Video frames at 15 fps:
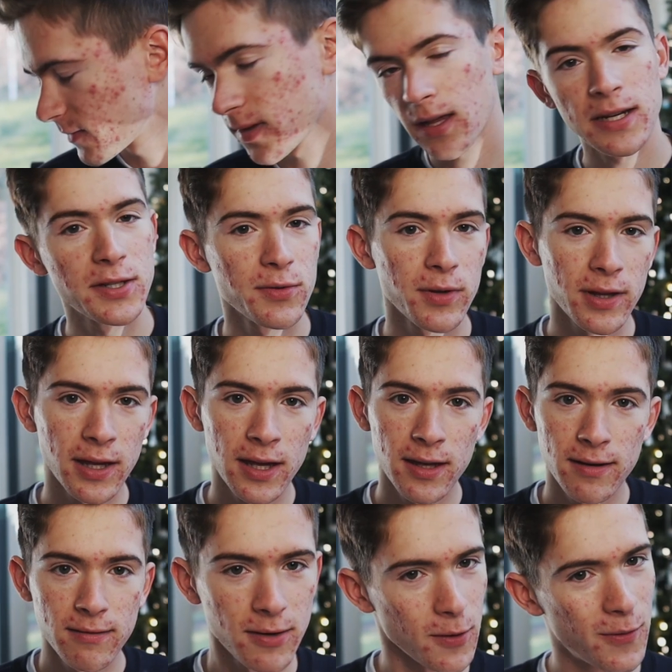that's really
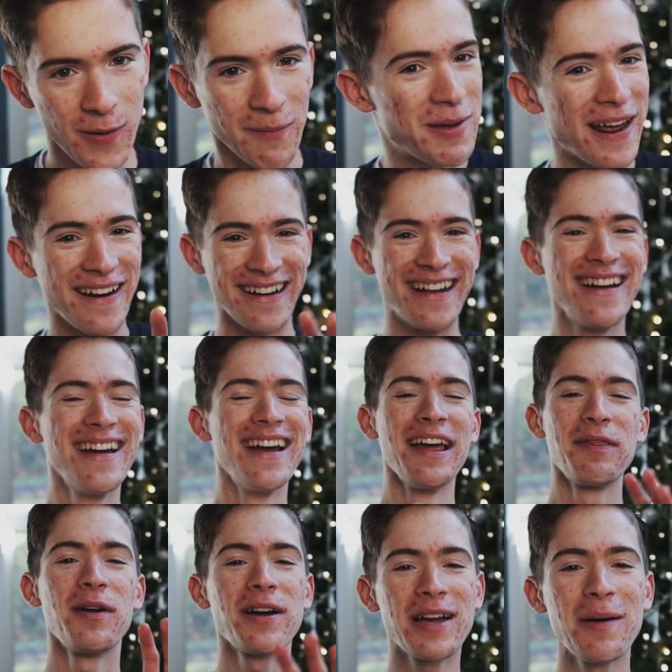it. No, I'm kidding.
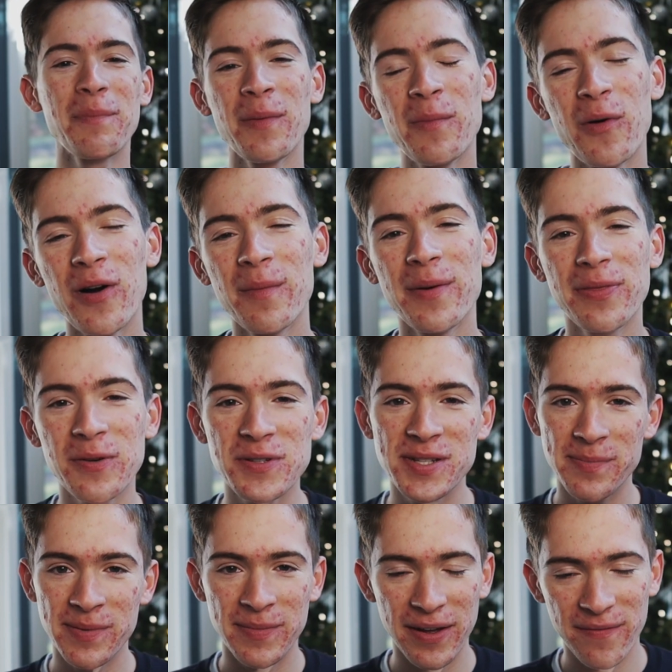There are a couple more, but those
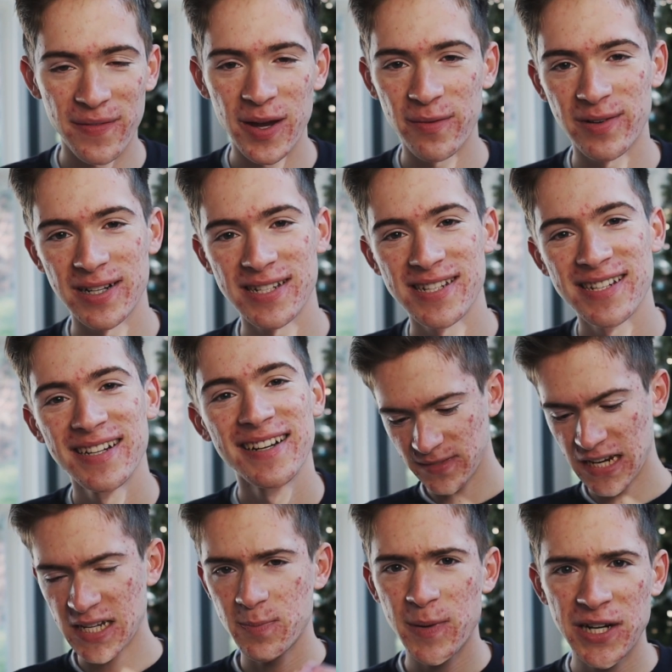have been my favorites,
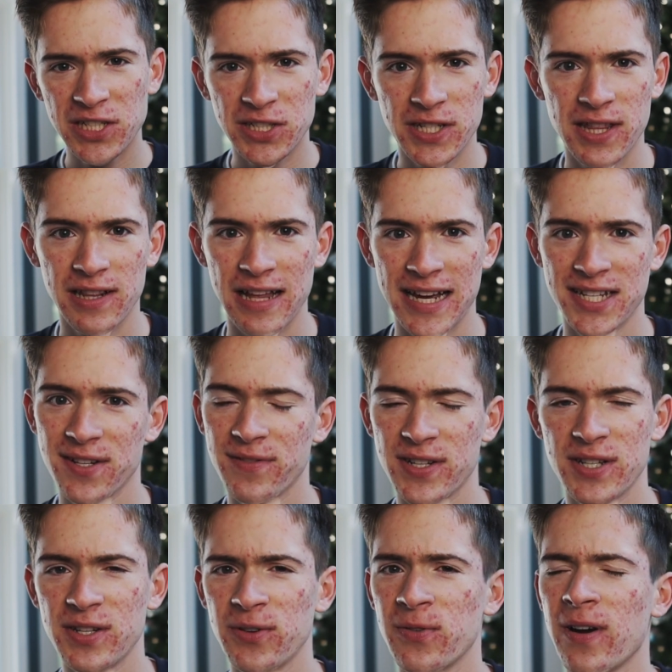especially The Last of
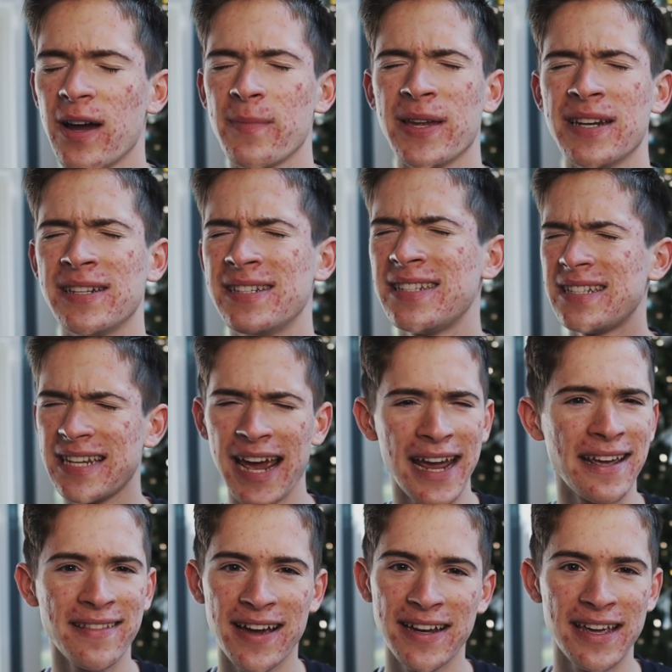Us 2. I mean,
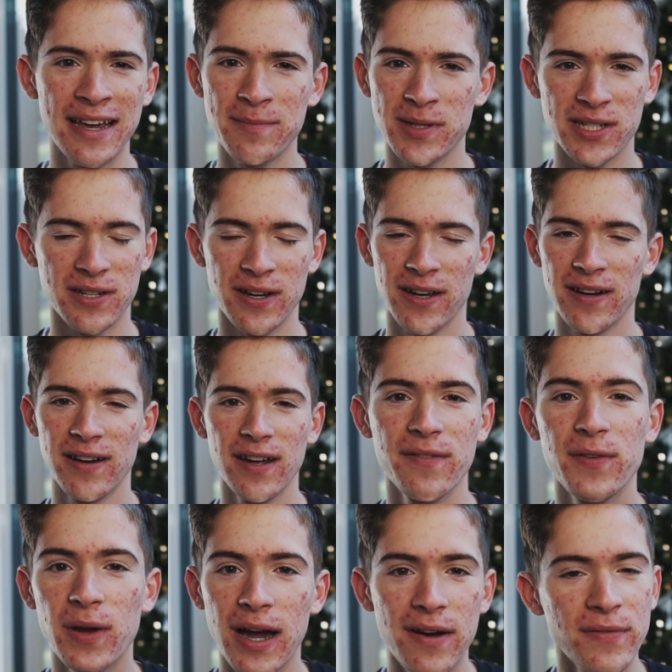dang, that game is good.
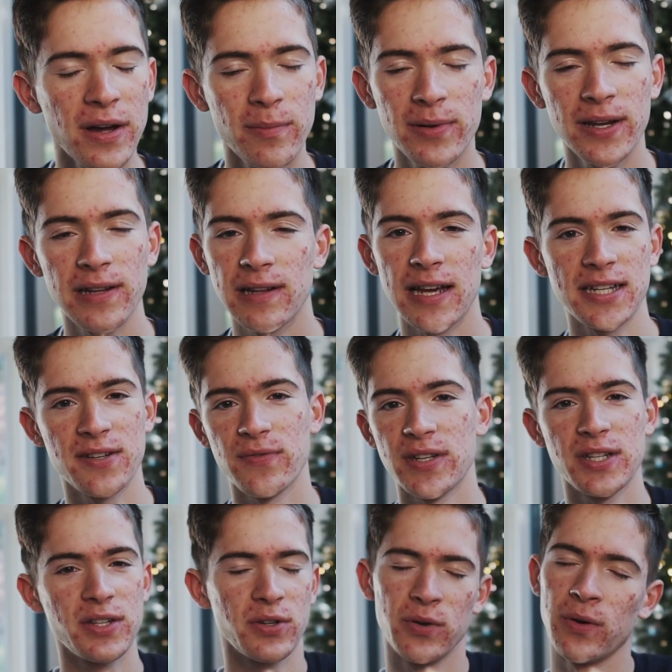If you have not played The Last of
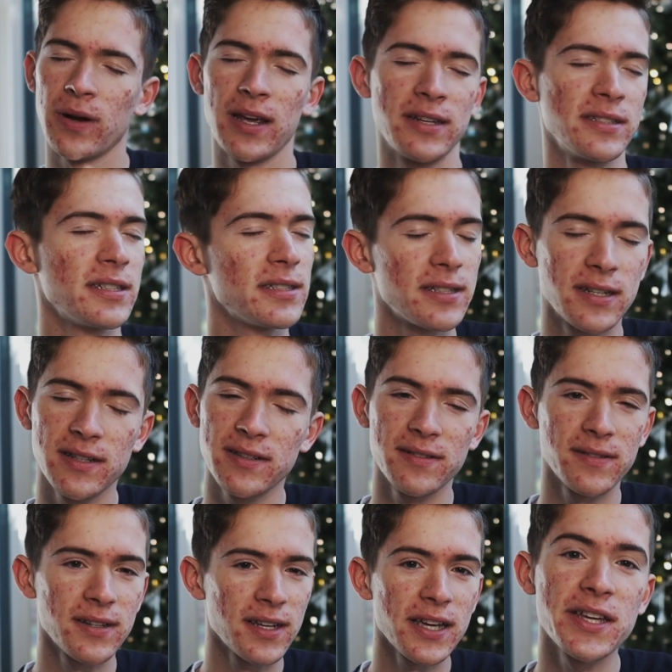Us 2,
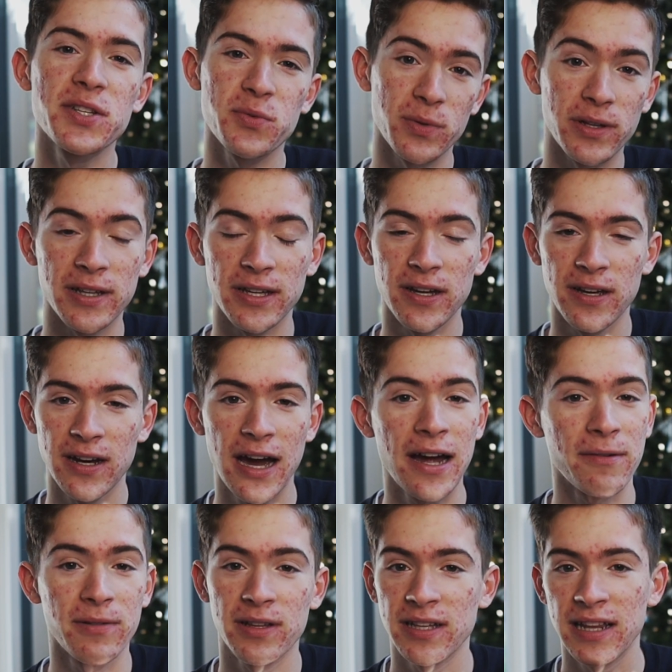it's really good.
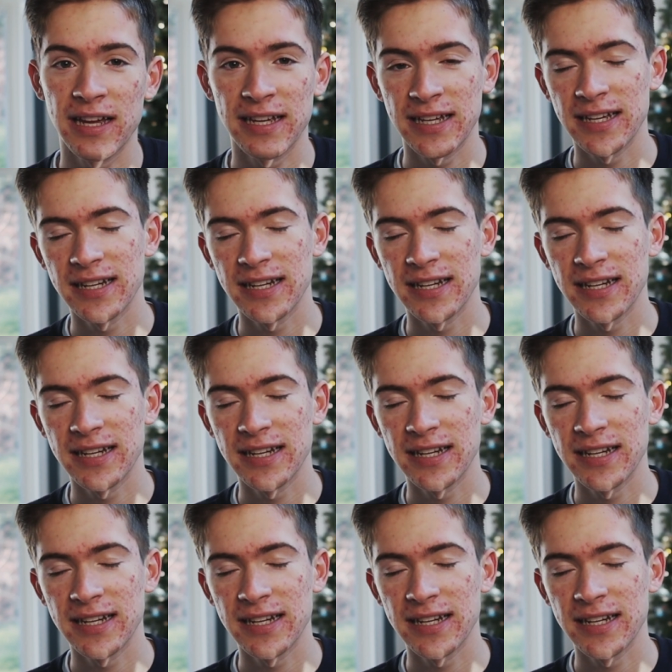I really like